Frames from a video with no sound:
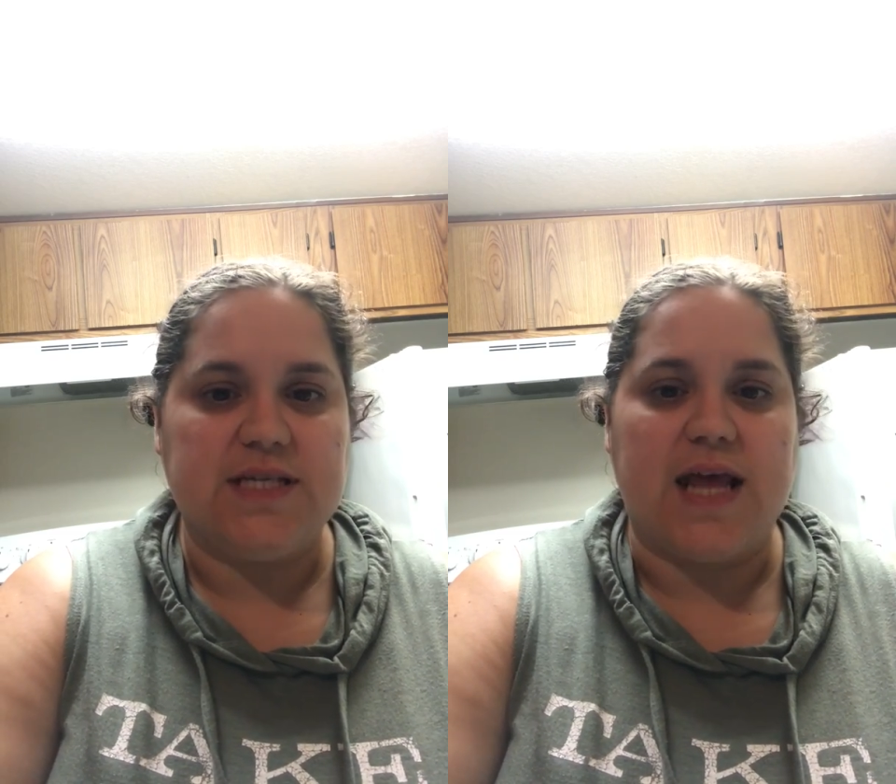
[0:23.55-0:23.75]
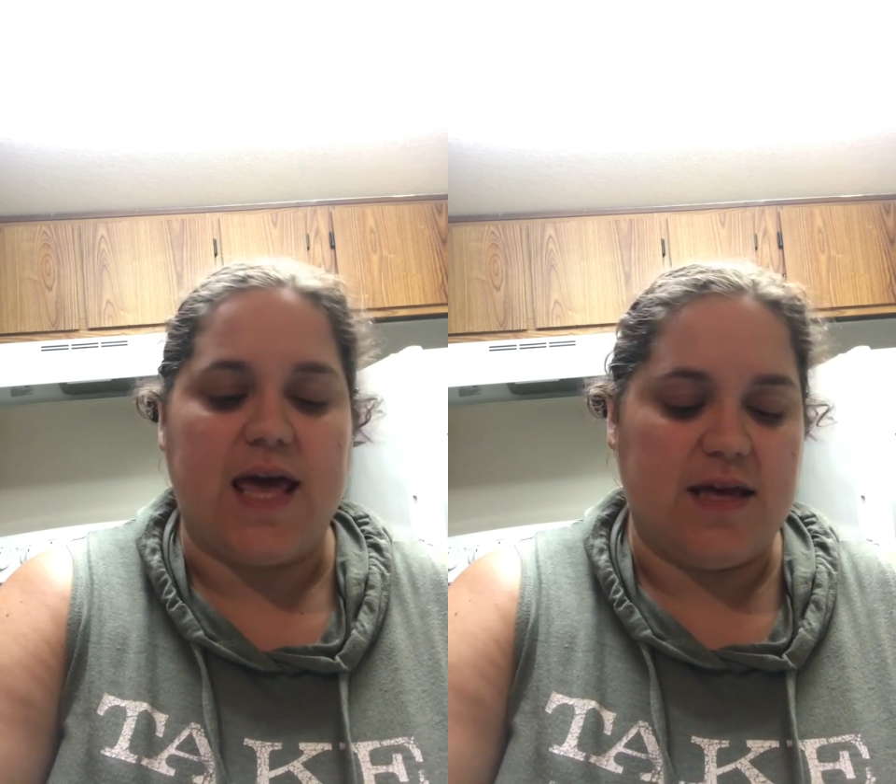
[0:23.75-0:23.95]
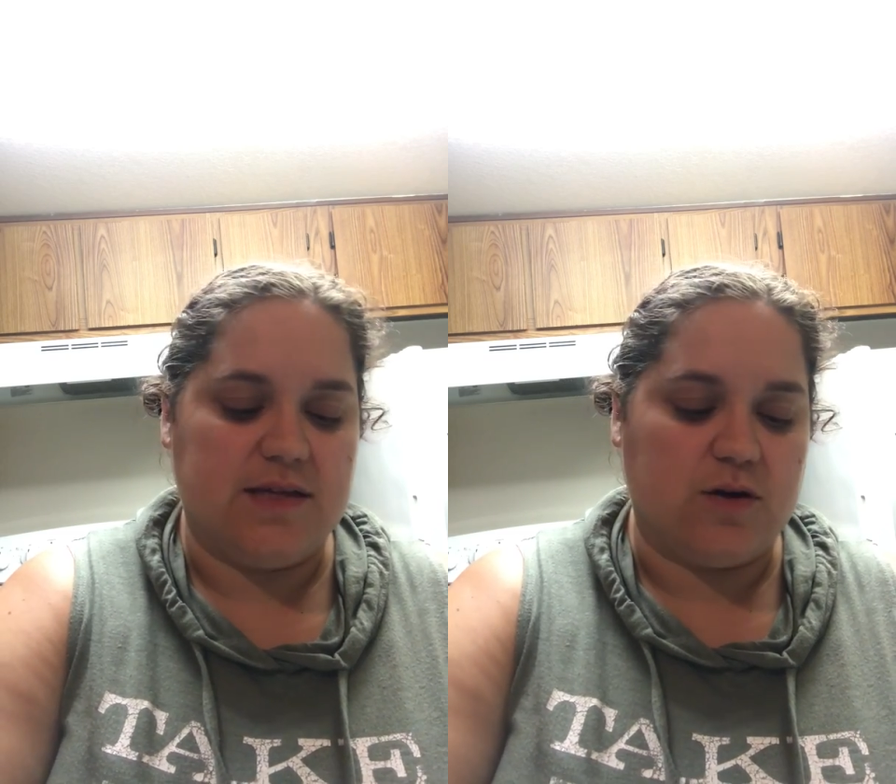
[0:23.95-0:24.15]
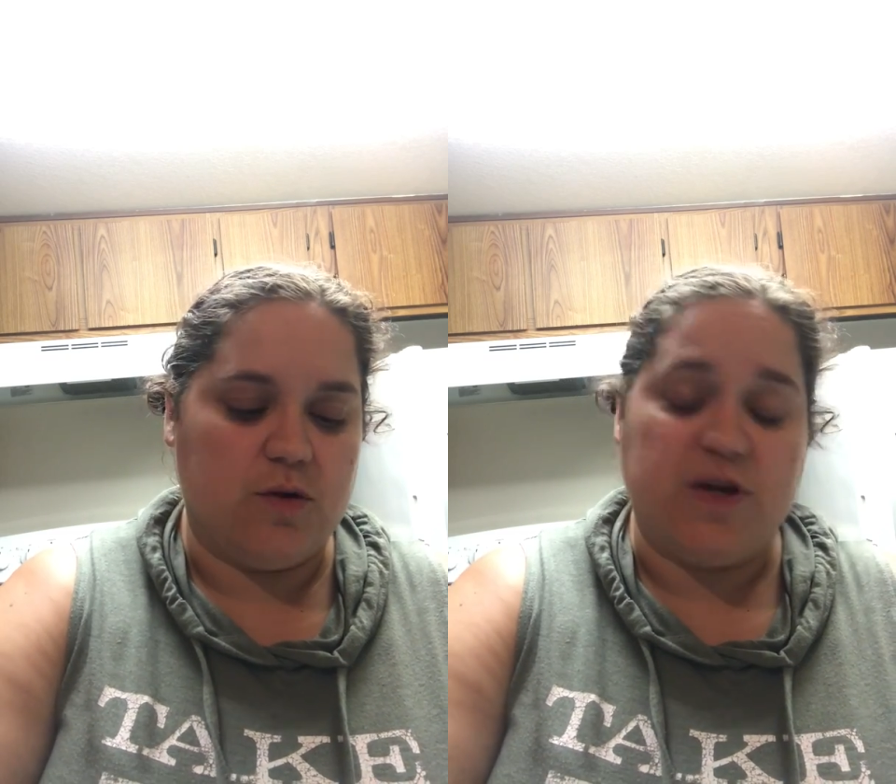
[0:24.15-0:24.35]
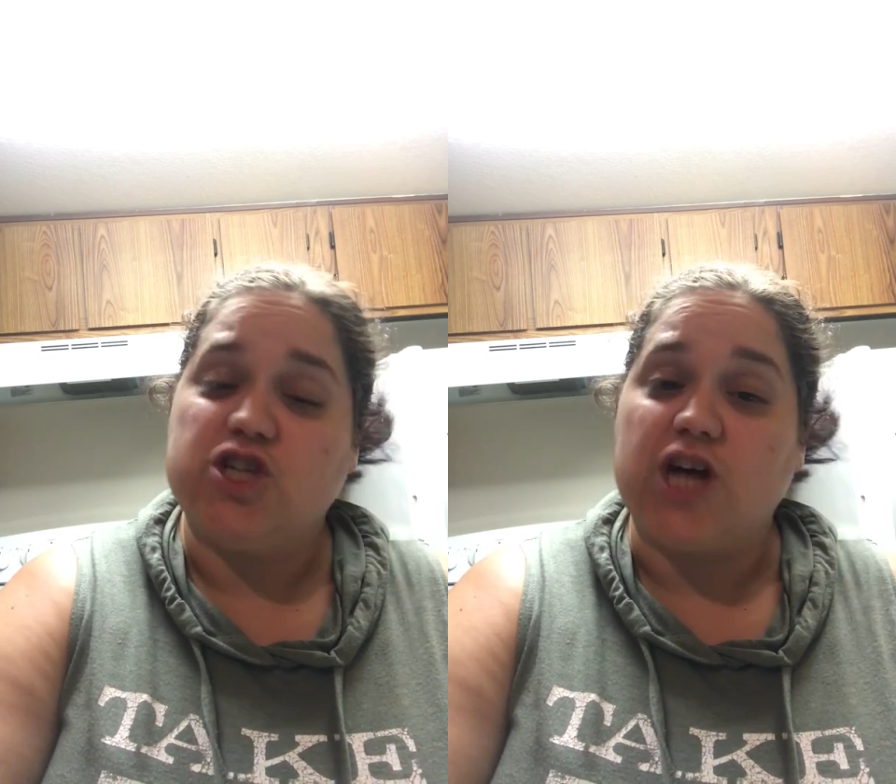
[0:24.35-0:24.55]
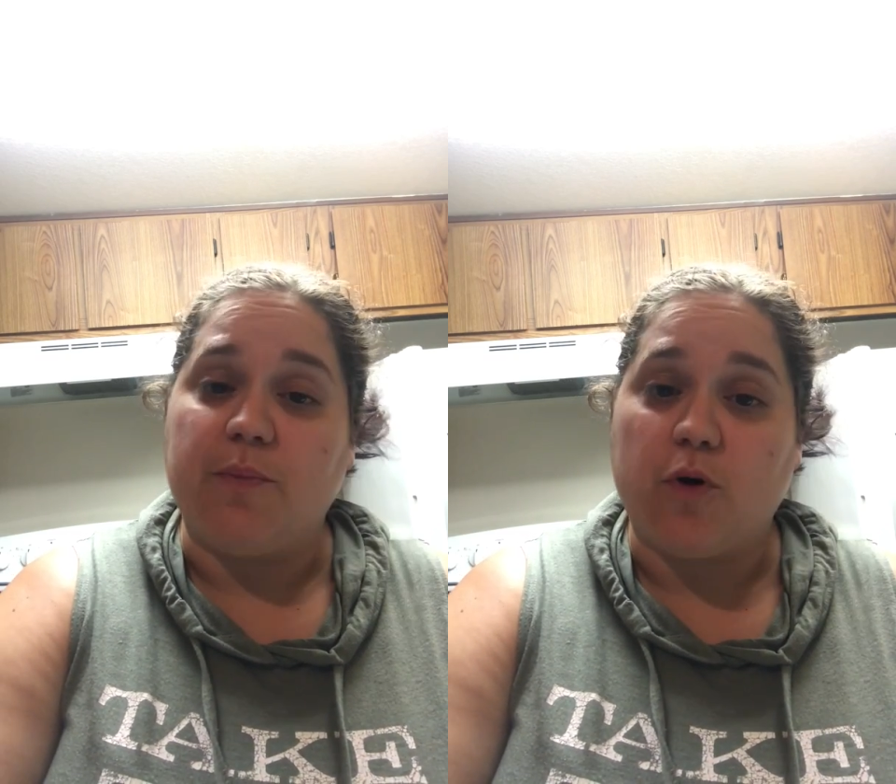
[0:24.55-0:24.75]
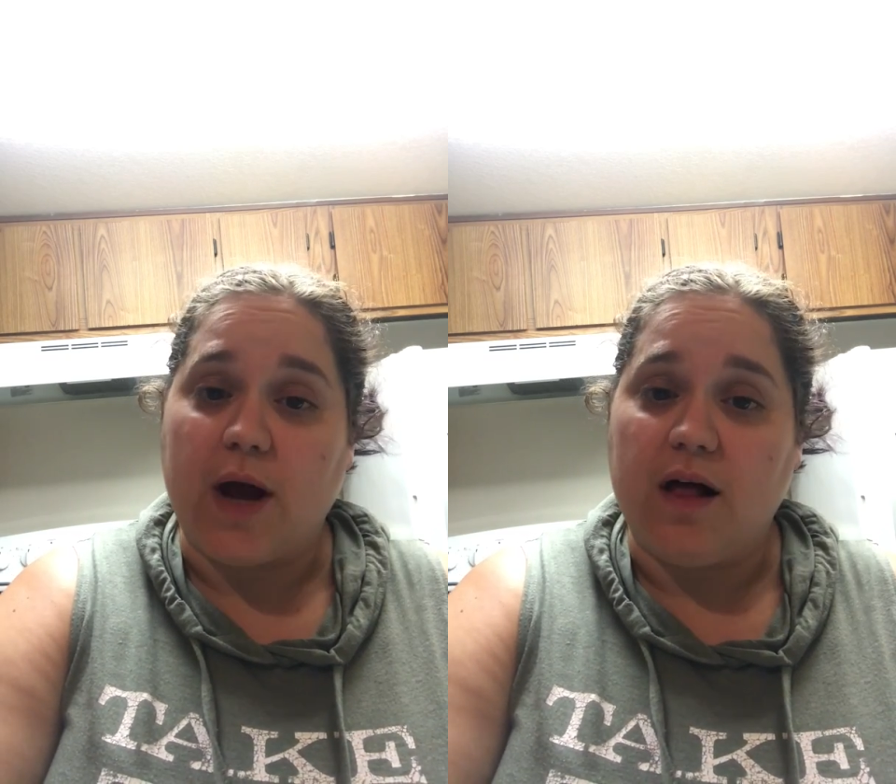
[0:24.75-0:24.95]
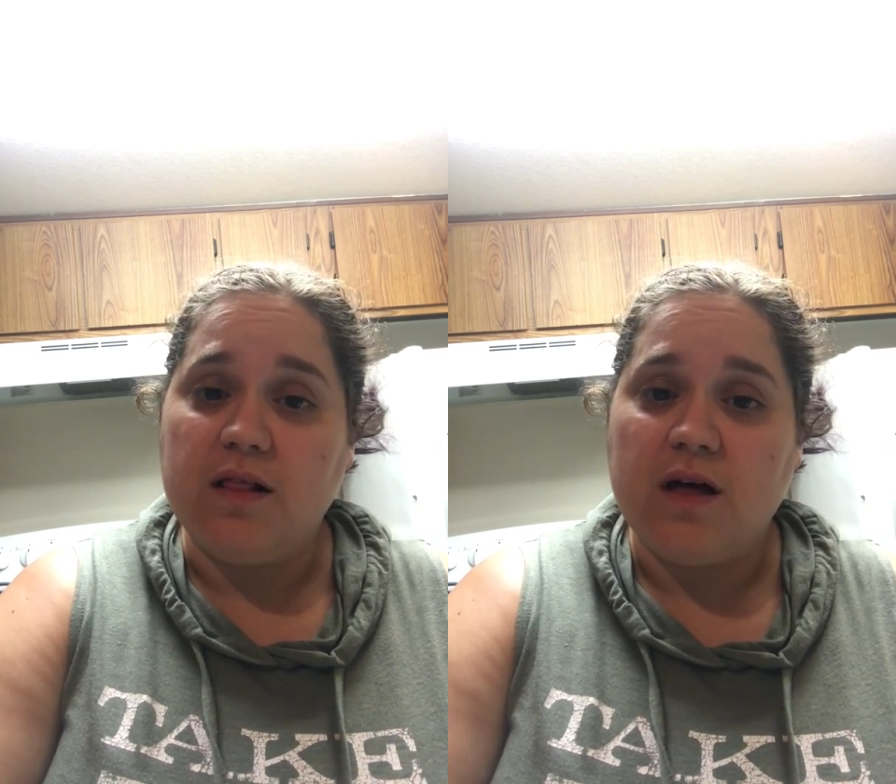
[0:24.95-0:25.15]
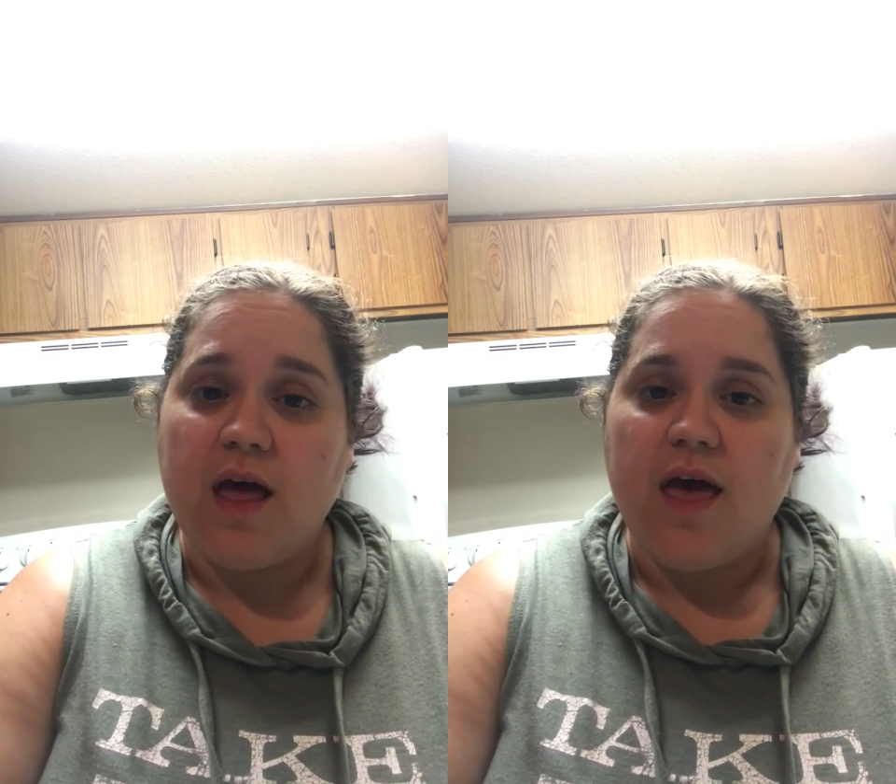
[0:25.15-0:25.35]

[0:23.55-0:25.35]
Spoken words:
today is going to be chaparral,